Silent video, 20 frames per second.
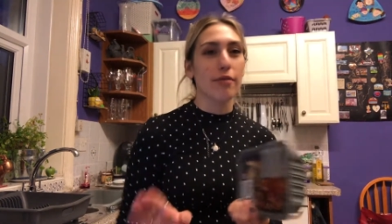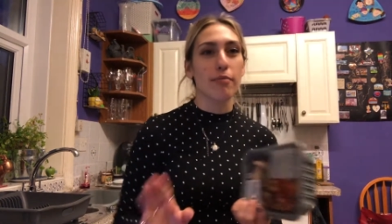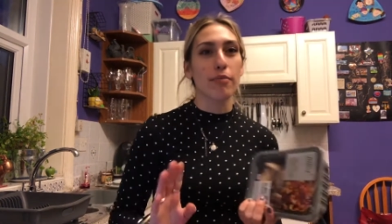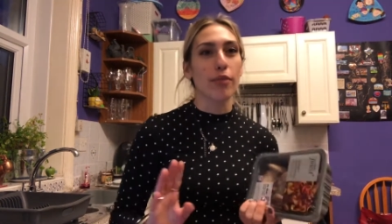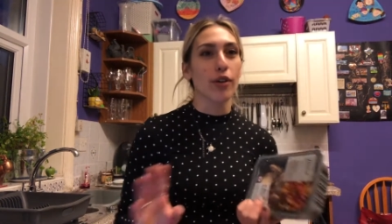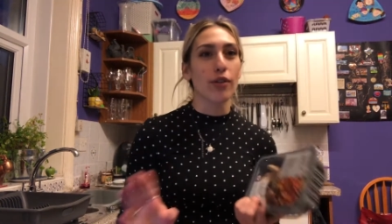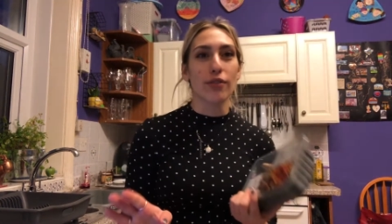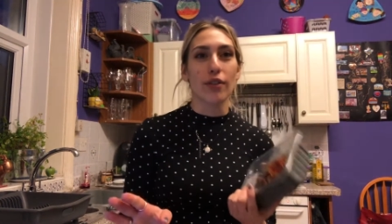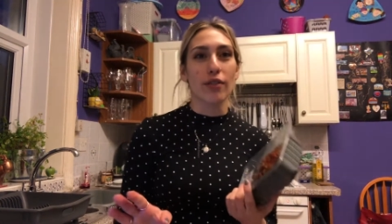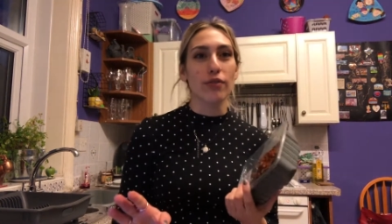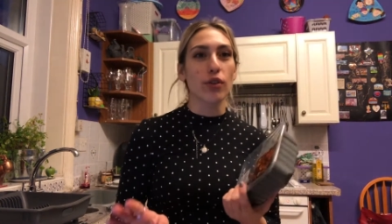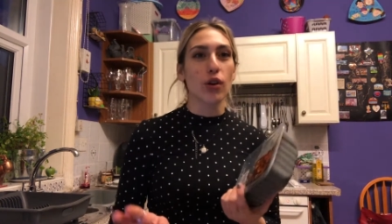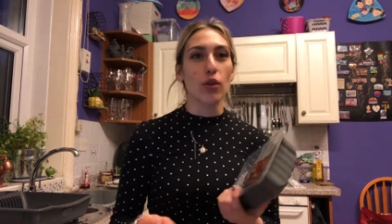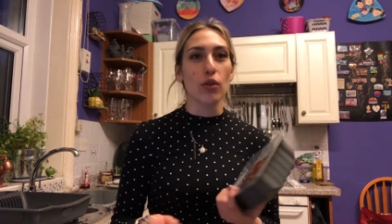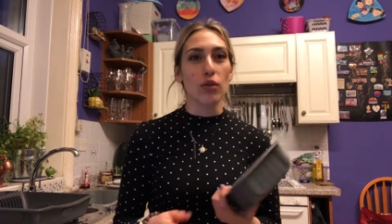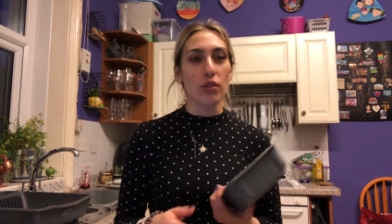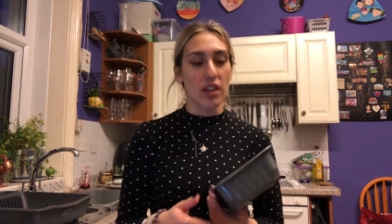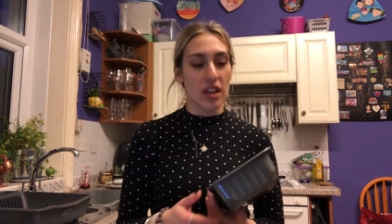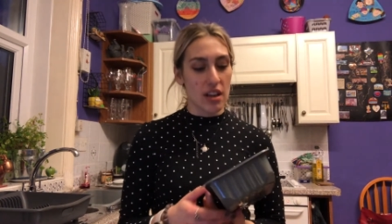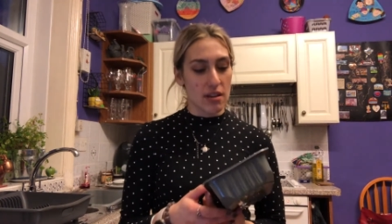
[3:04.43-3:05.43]
both have
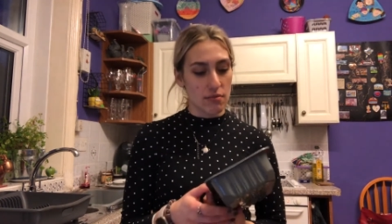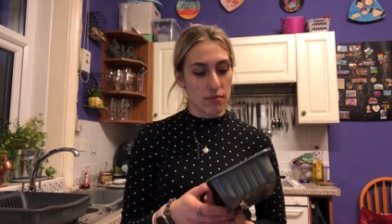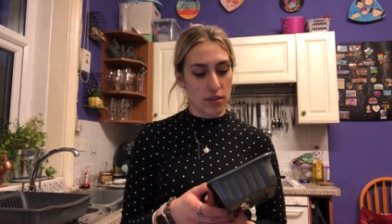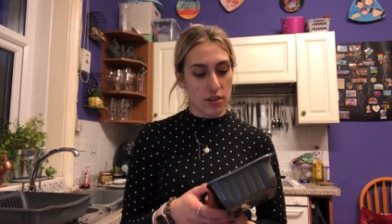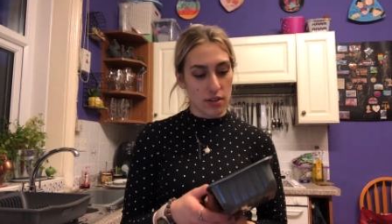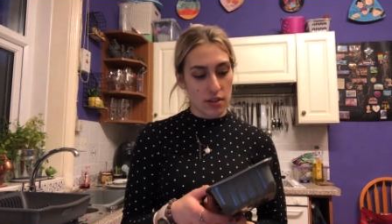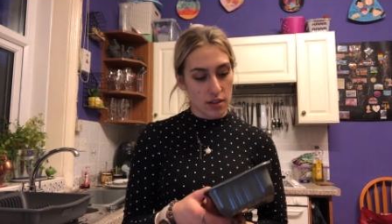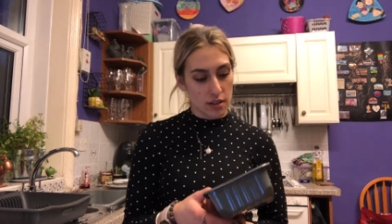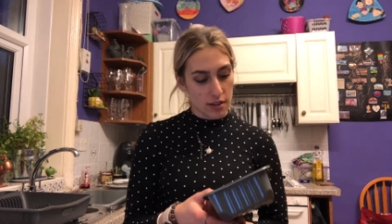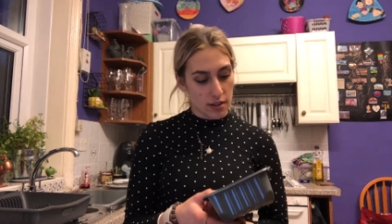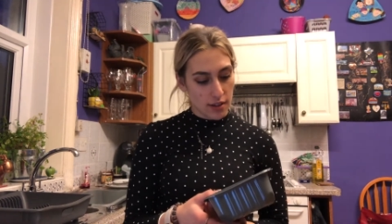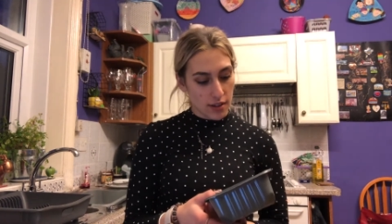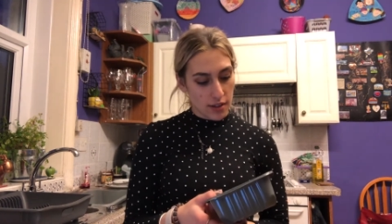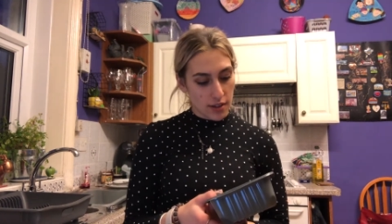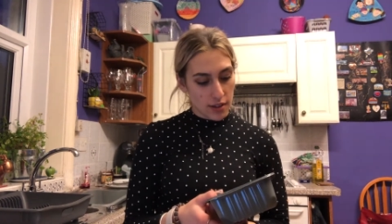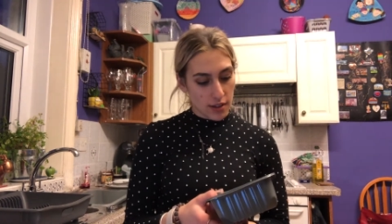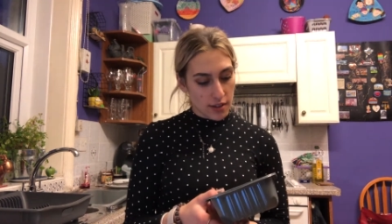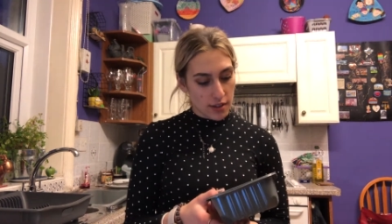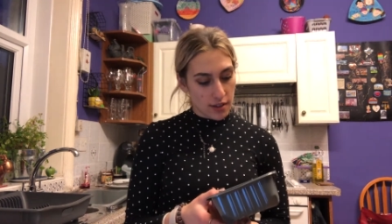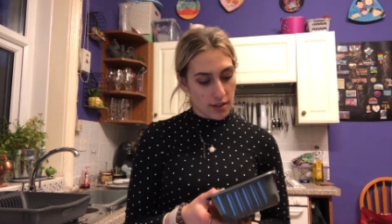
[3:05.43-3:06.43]
cool names.
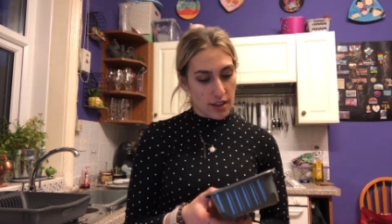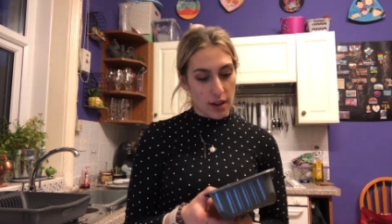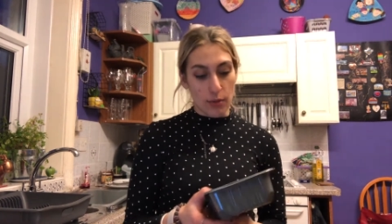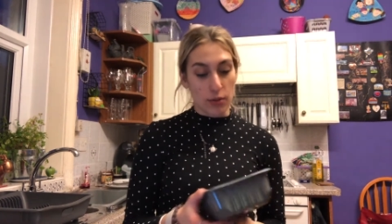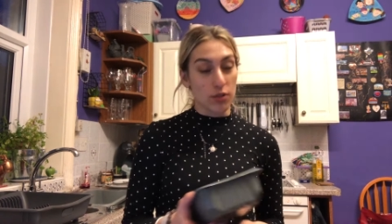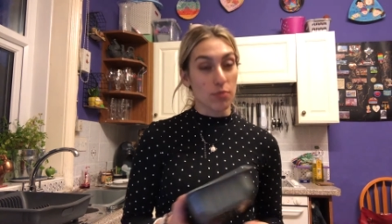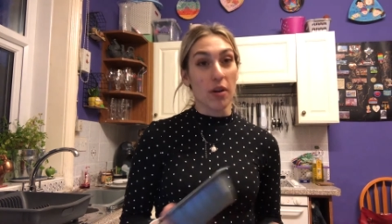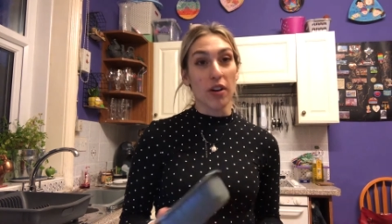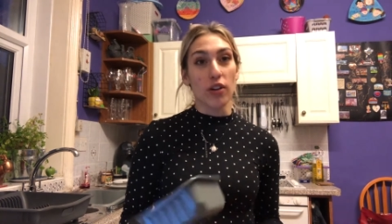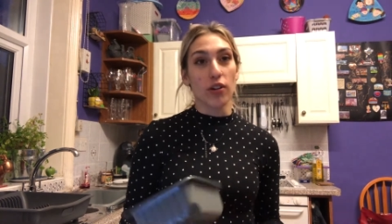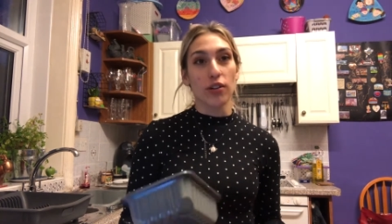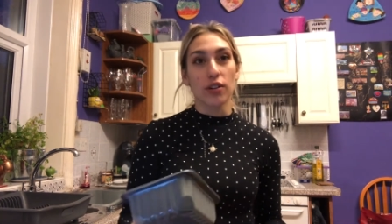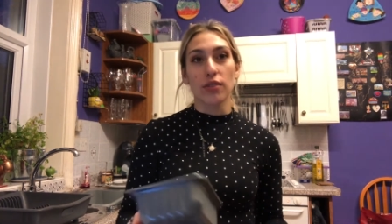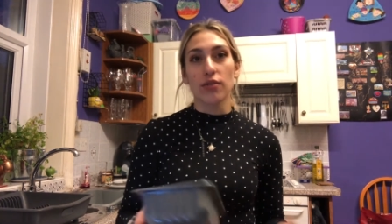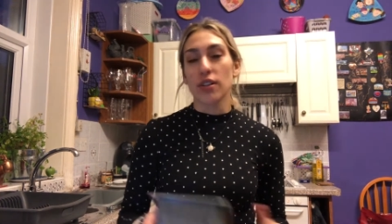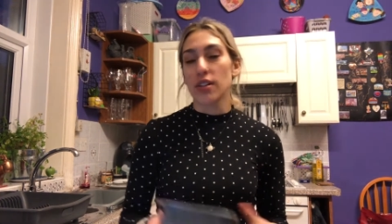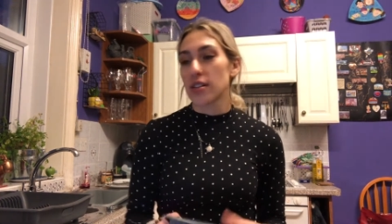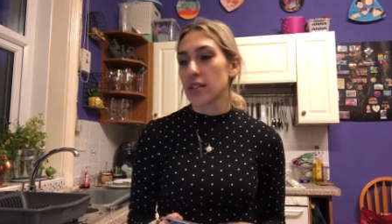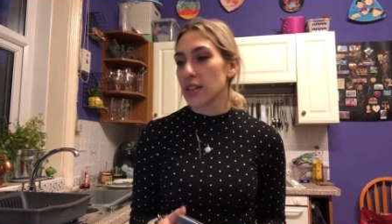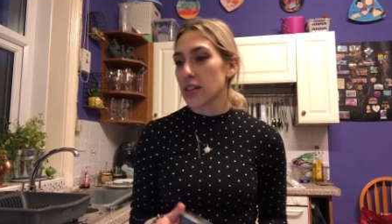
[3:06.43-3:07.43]
That was my only
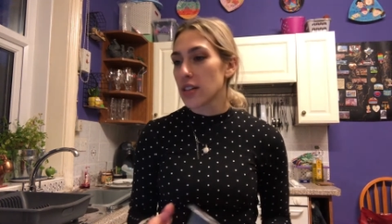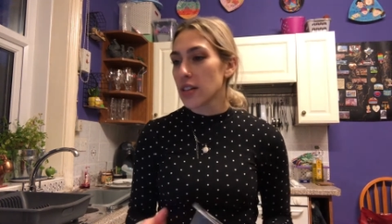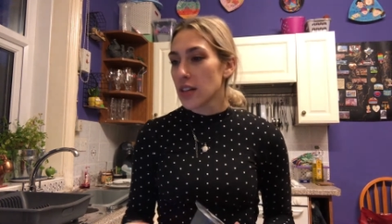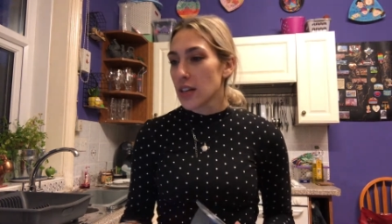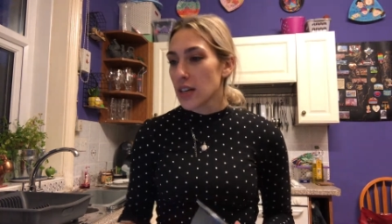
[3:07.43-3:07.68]
reasoning.